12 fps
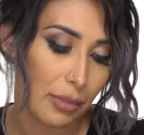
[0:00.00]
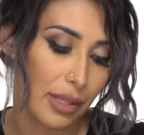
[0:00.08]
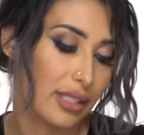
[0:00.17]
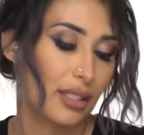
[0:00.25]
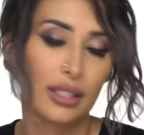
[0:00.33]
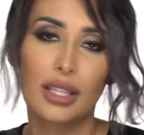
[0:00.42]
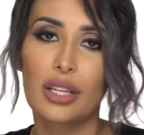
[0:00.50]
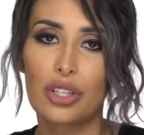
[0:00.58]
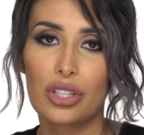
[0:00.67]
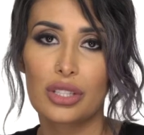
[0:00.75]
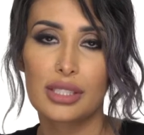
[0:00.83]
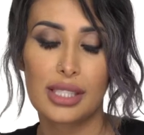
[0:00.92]
basically
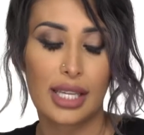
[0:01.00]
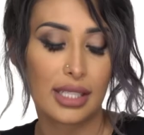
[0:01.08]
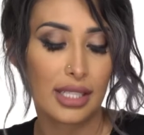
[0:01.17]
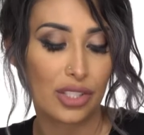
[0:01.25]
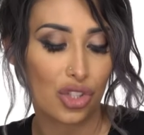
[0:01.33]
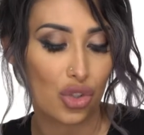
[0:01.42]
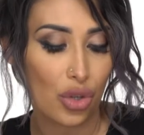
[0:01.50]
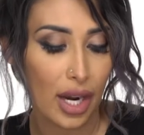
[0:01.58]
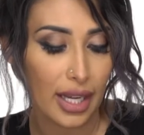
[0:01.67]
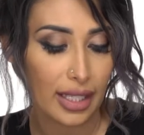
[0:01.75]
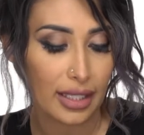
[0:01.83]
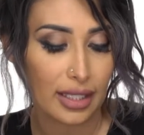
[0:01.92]
her skin is
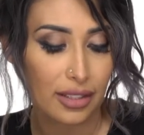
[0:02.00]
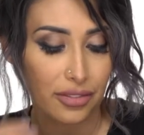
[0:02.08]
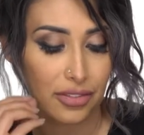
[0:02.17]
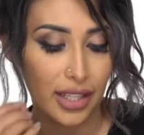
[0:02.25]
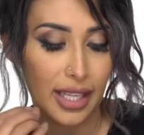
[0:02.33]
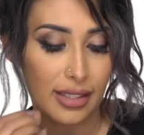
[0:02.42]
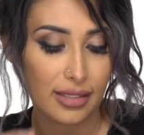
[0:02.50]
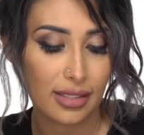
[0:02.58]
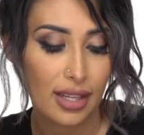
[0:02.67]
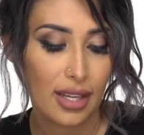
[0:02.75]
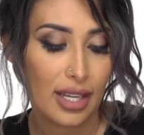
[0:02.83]
drying and it flakes